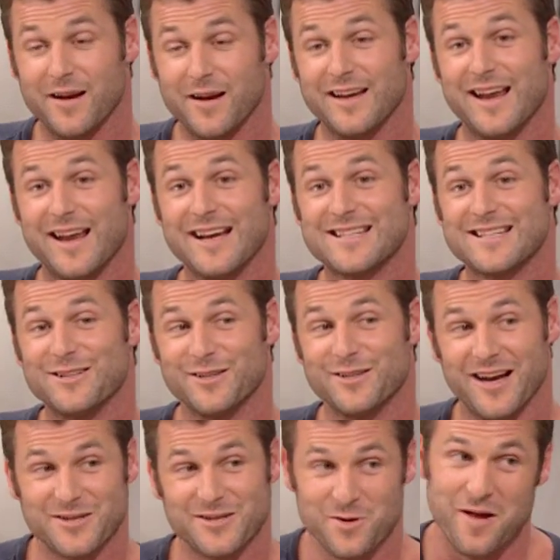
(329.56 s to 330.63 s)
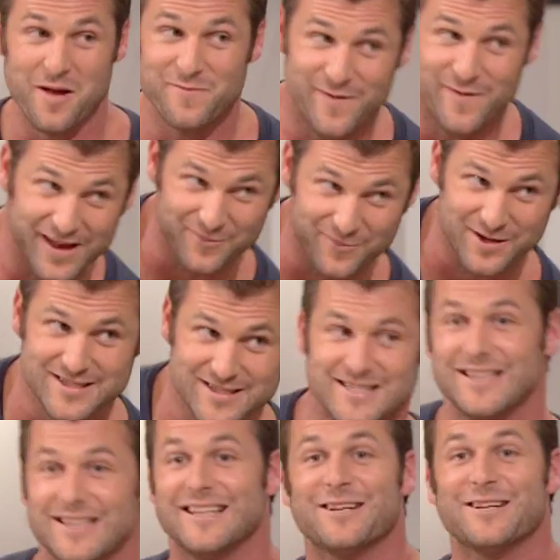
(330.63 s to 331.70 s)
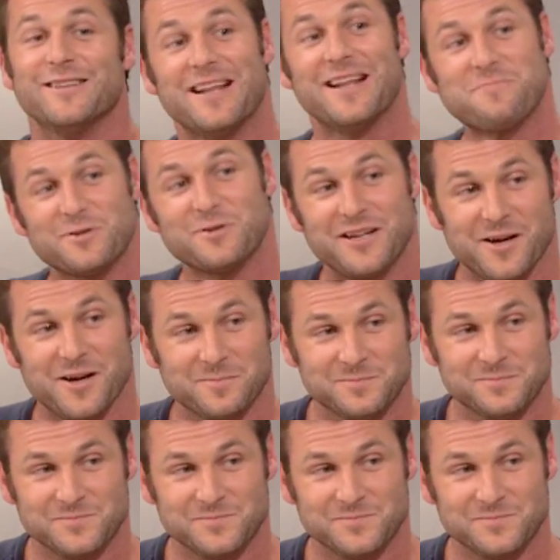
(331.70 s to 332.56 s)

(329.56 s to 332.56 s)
My next little guy is one of my favorites. It's a little leopard cub.